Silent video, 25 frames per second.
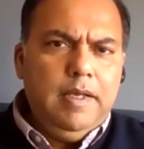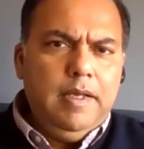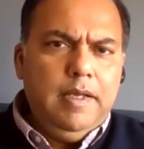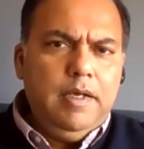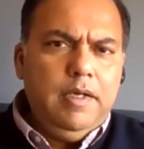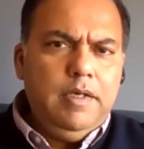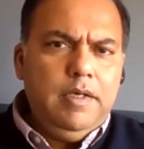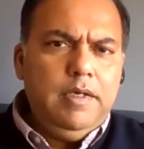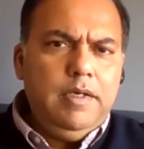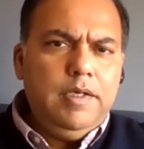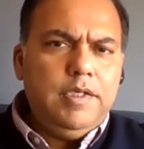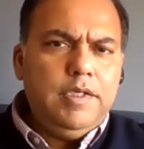
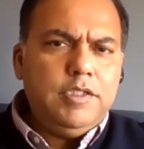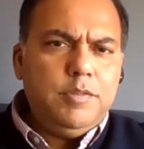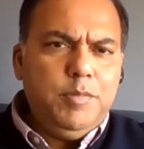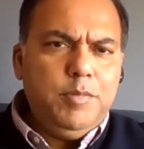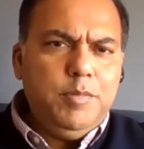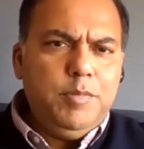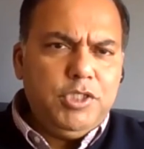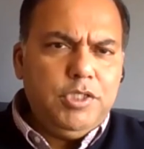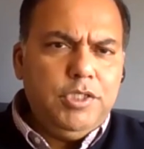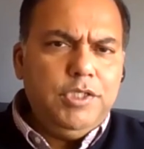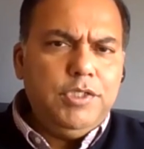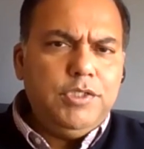Uh, and
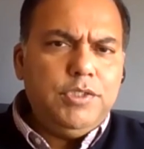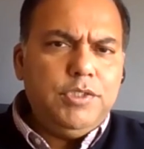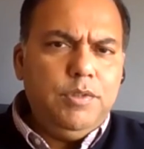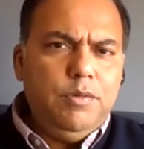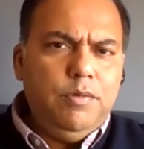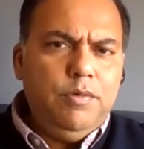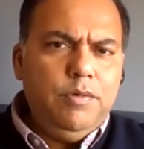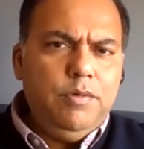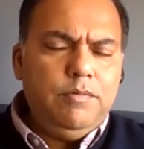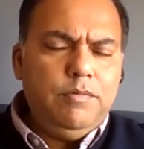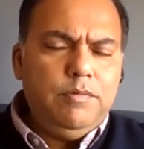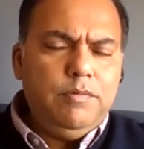especially
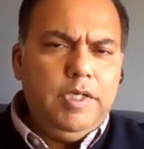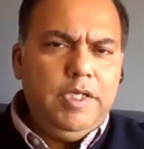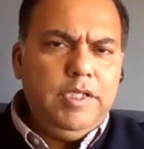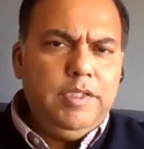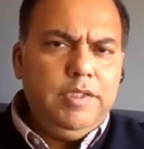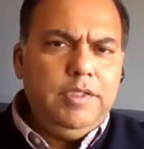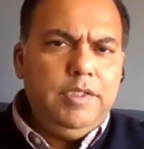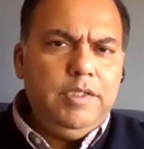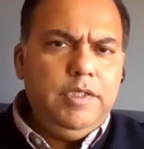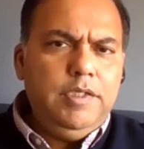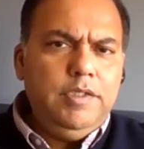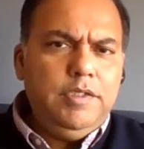so
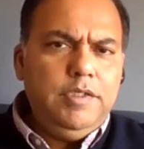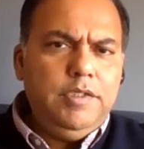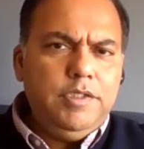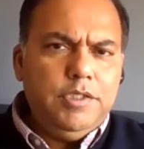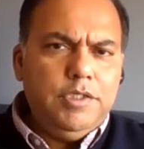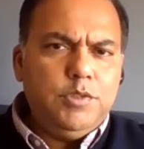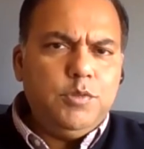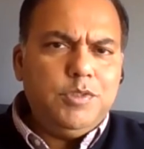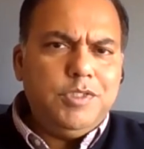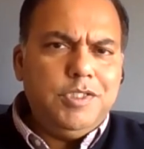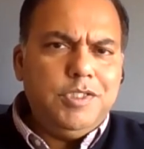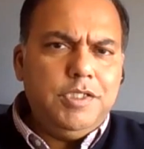in the
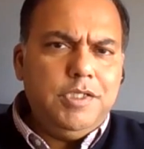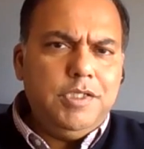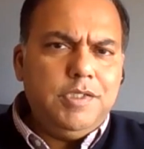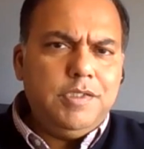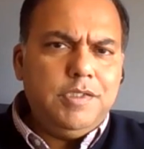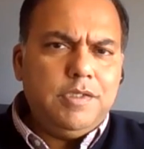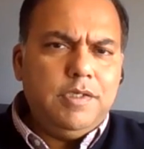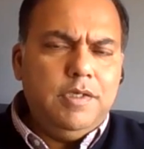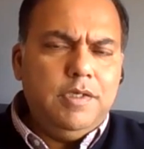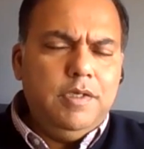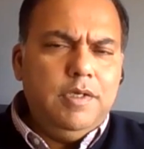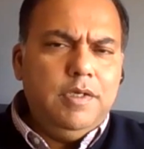tier two
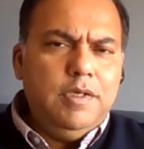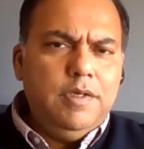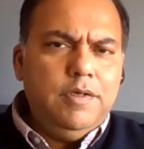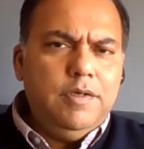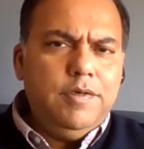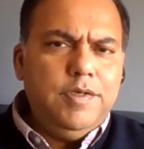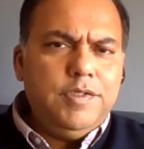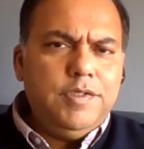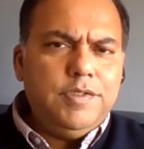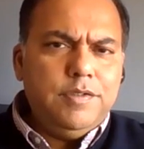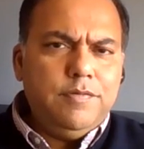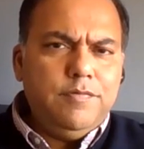cities.
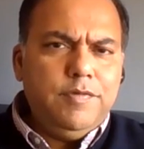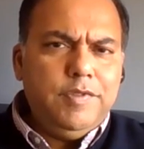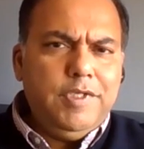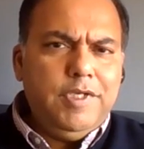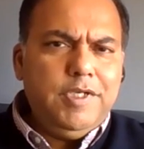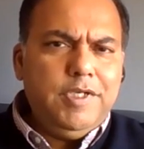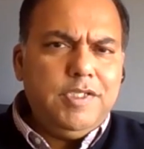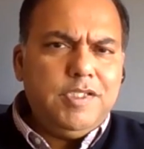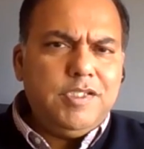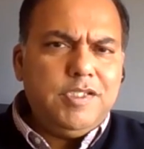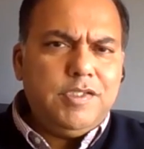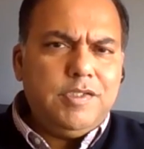Reason for
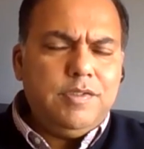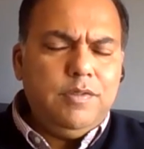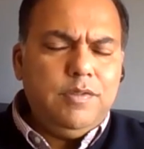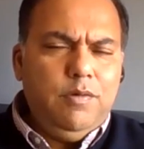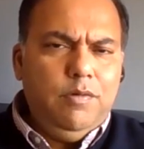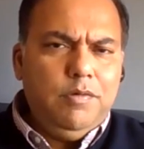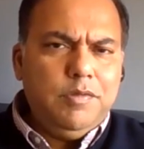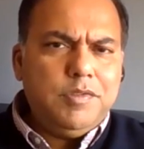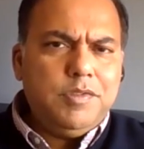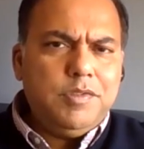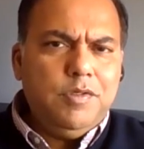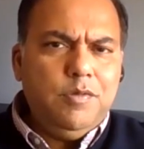that is
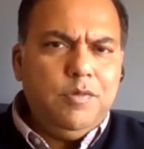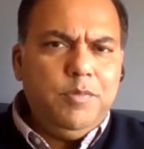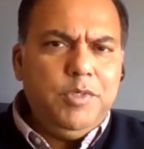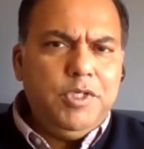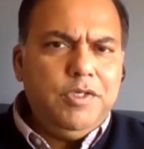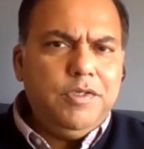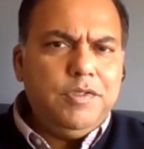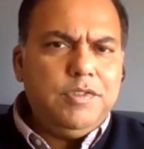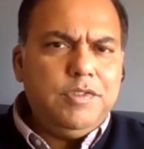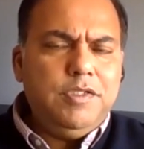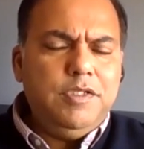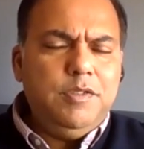also
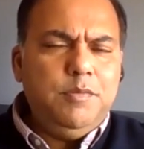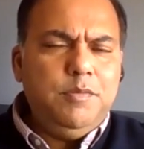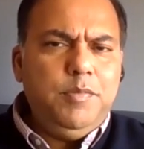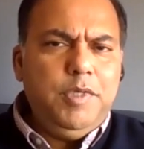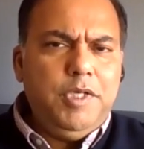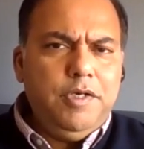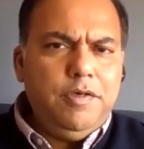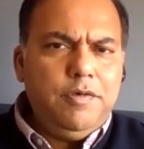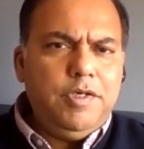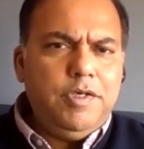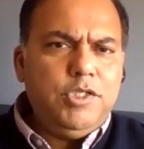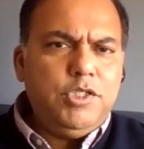because the
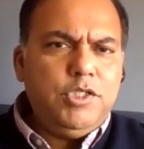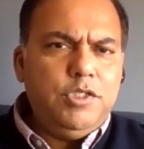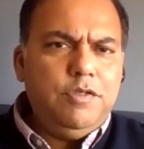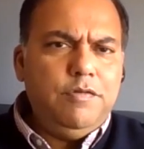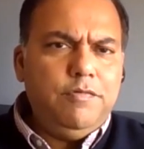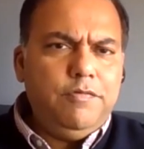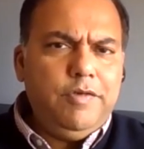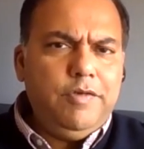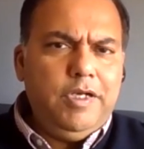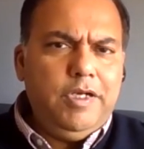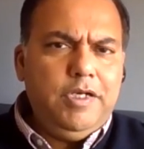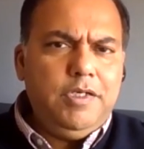penetration
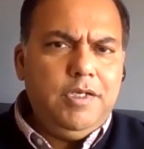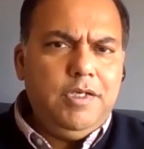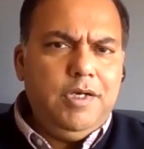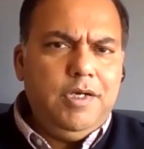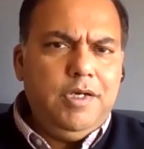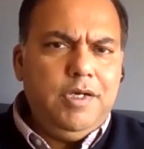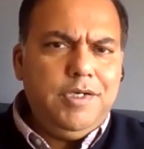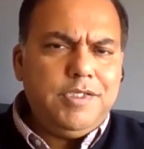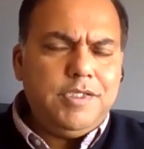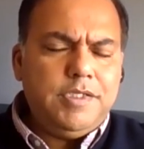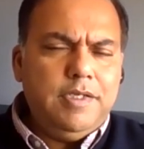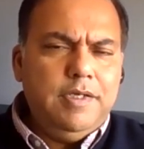of credit
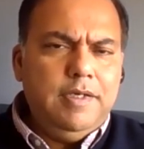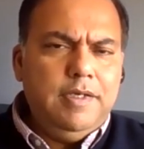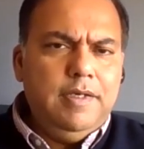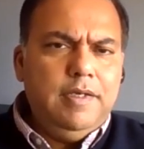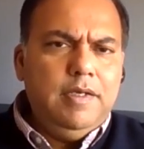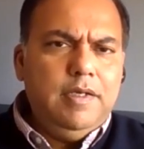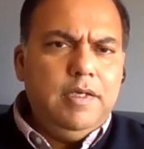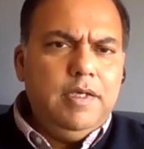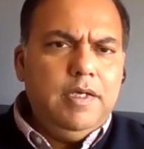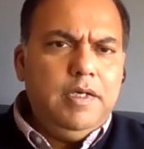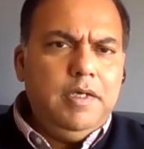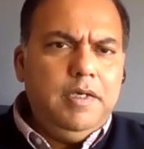cards
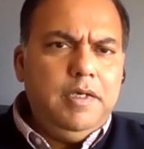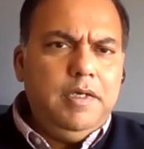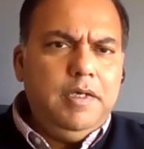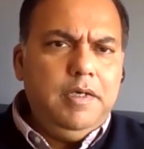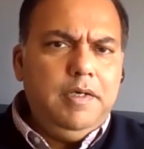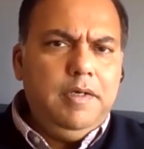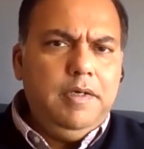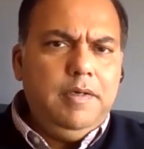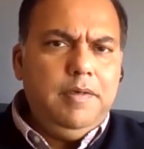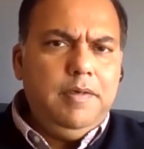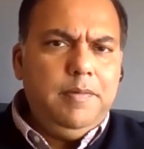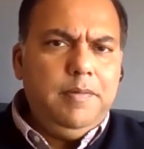
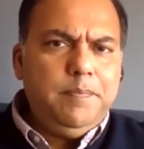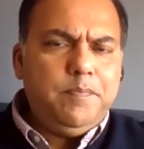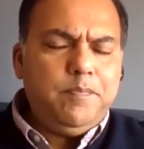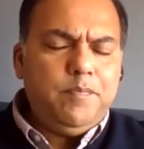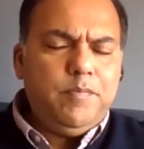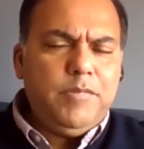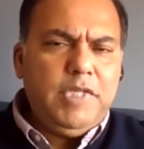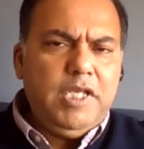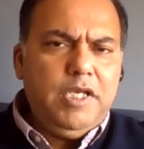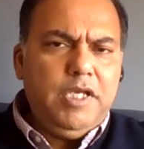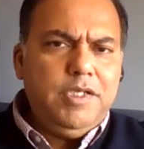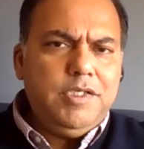um,
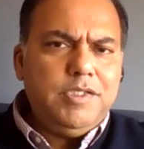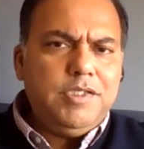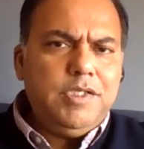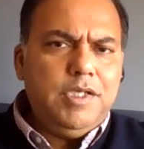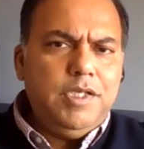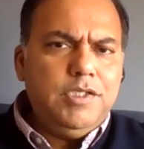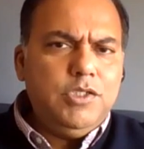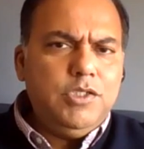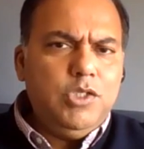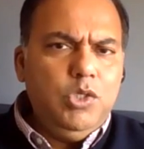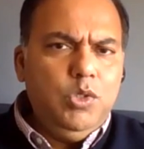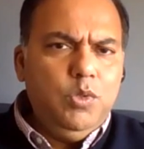is,
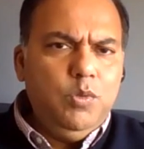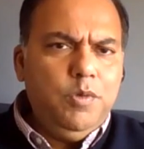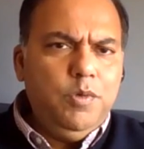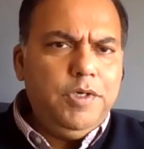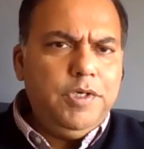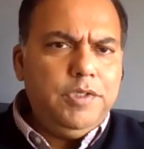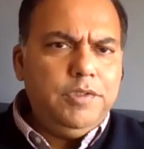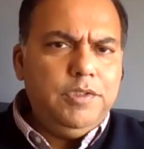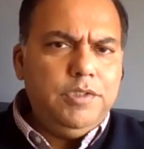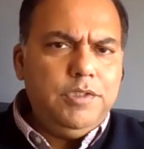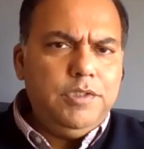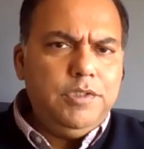is
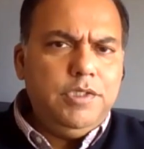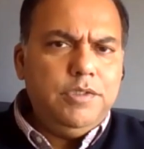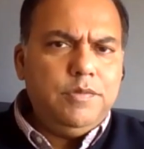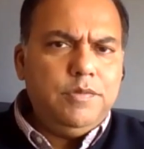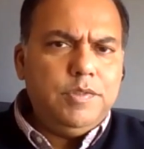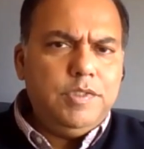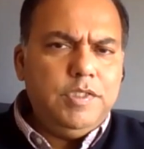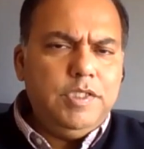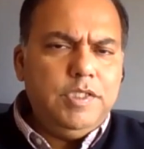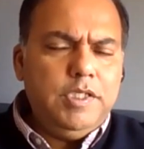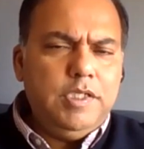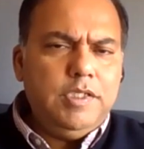lower in the tier
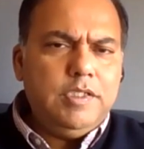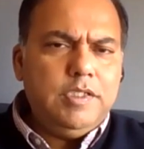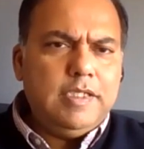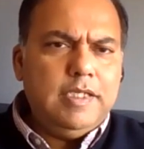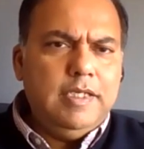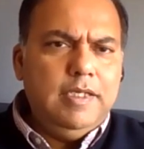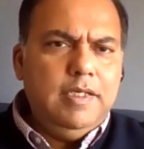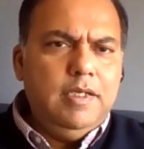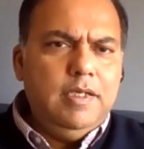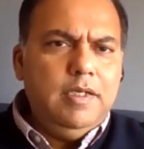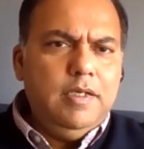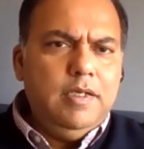two cities.
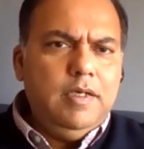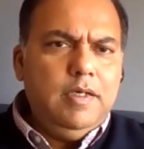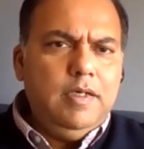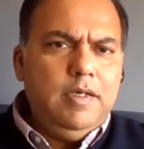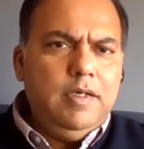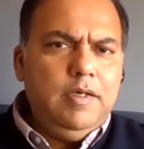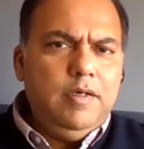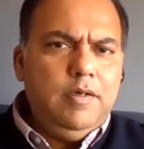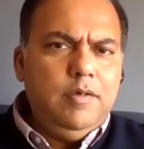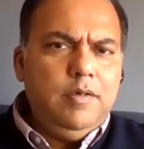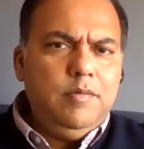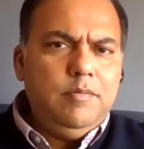Hmm.
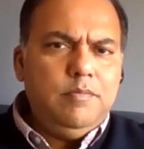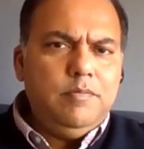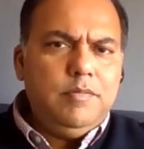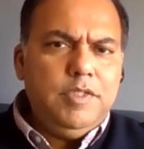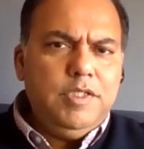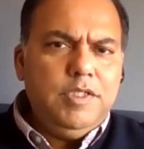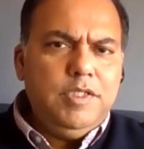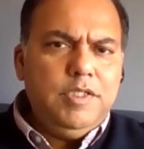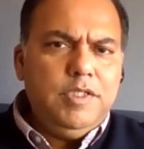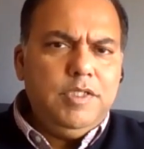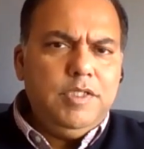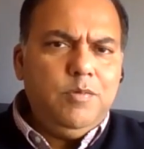
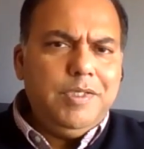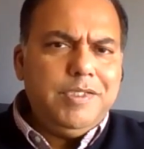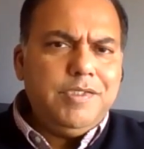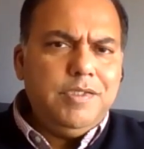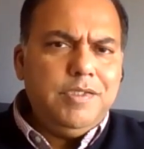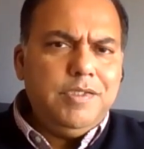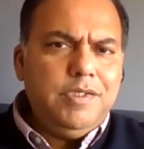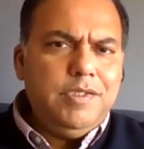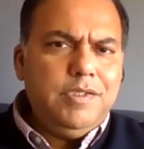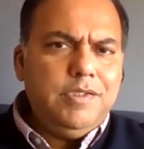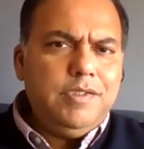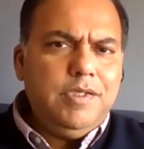Um, tier one
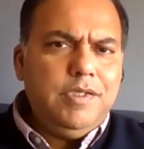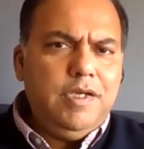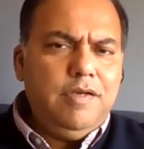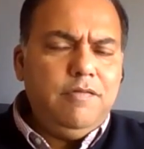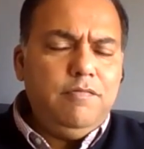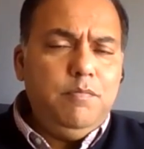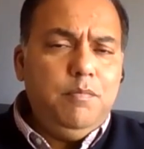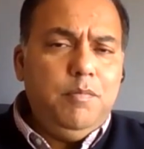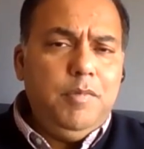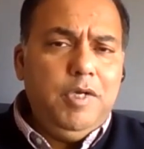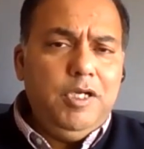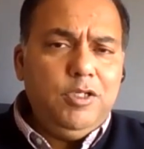cities
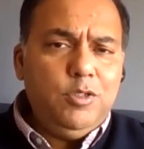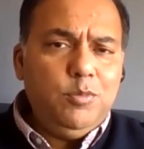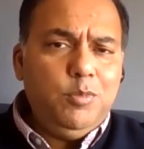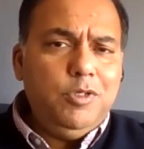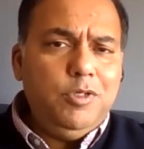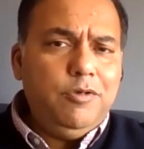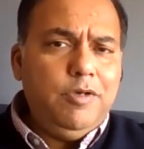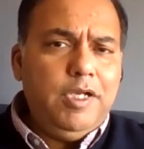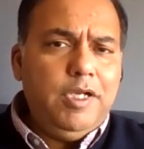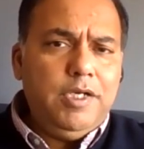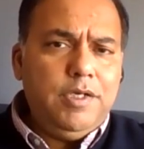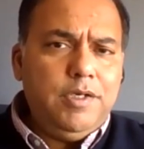have
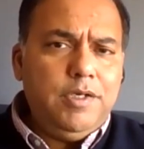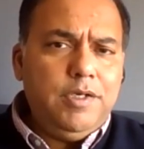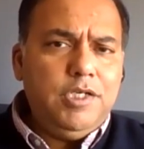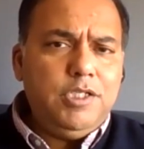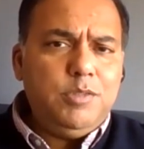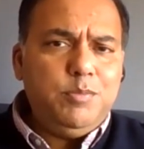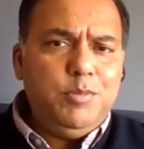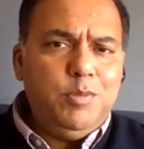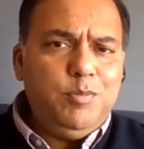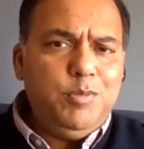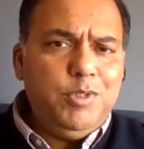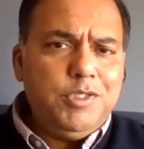multiple credit
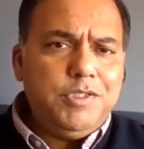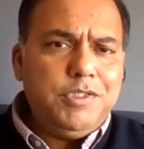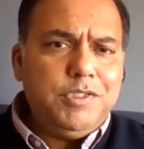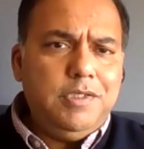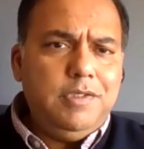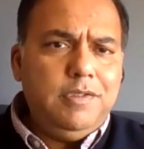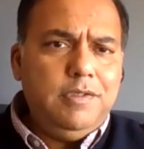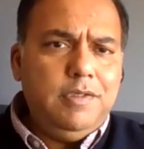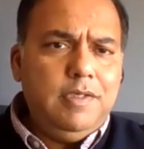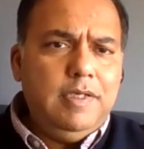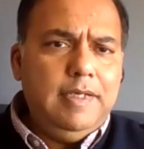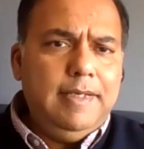cards per
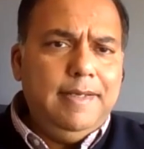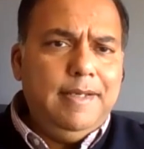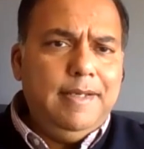person